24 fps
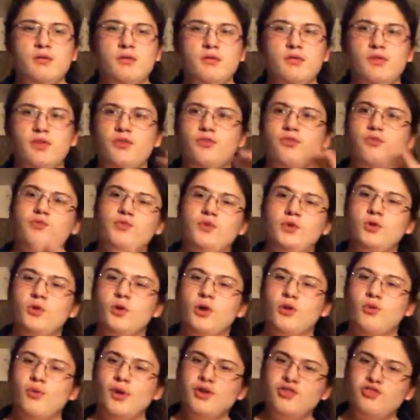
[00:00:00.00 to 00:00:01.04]
this feud
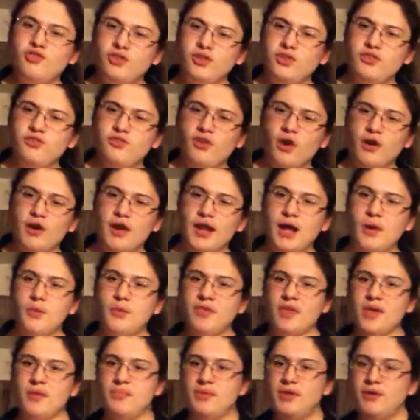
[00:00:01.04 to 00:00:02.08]
originally started out with
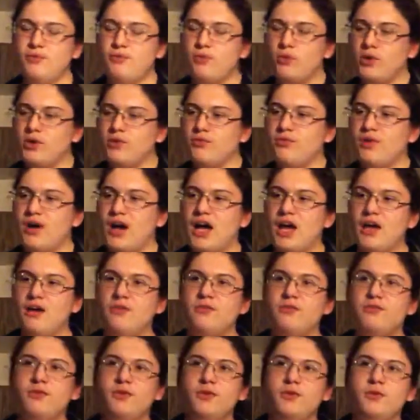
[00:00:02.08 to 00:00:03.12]
MP45
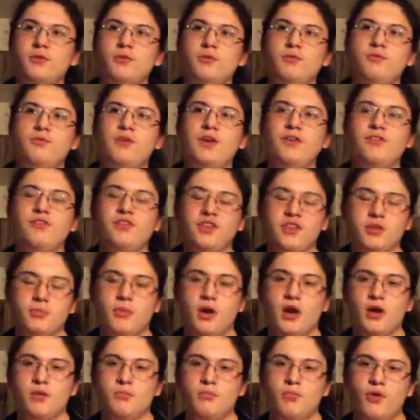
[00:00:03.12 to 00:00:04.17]
facing the
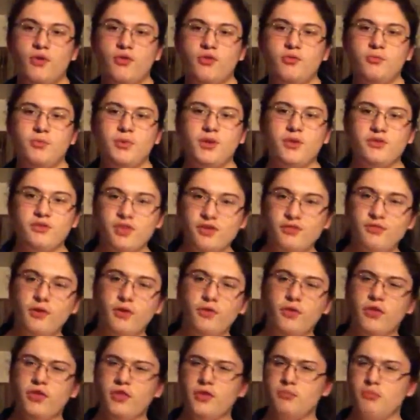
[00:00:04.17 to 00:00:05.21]
Martin Brothers because they felt
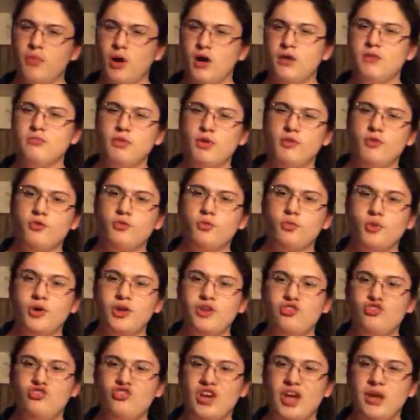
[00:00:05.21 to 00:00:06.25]
like the Martin Brothers were in
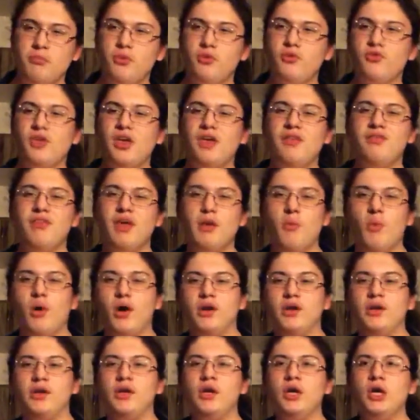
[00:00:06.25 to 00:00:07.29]
shambles and they
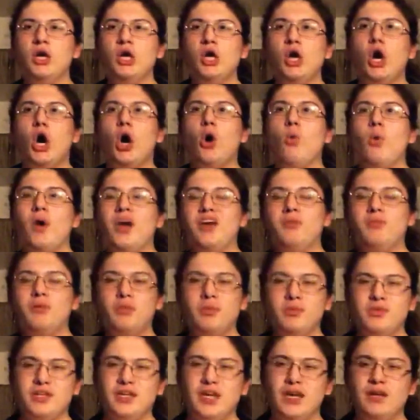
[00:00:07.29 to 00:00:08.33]
wanted a way to be
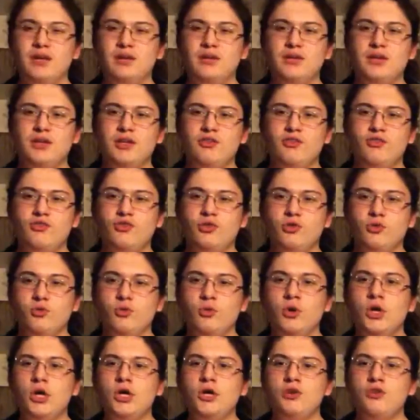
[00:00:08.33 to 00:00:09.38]
able to get
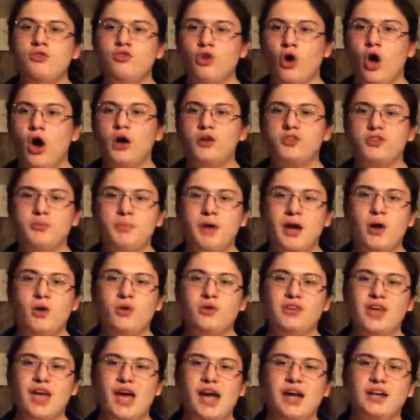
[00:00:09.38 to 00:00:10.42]
into talked
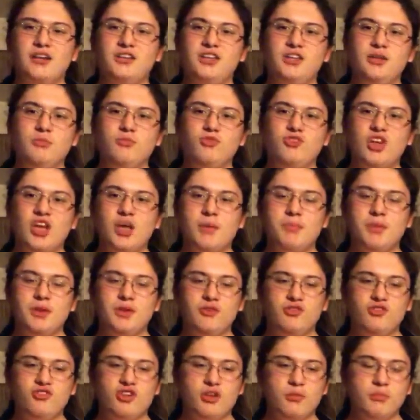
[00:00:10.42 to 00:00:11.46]
about tag team
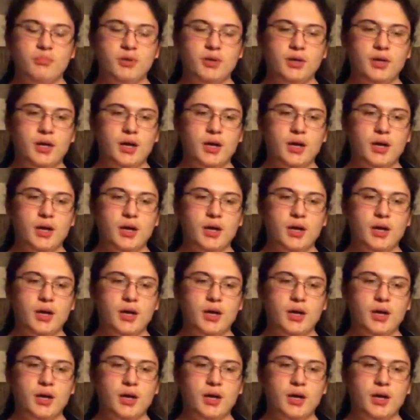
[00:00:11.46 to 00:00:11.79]
championship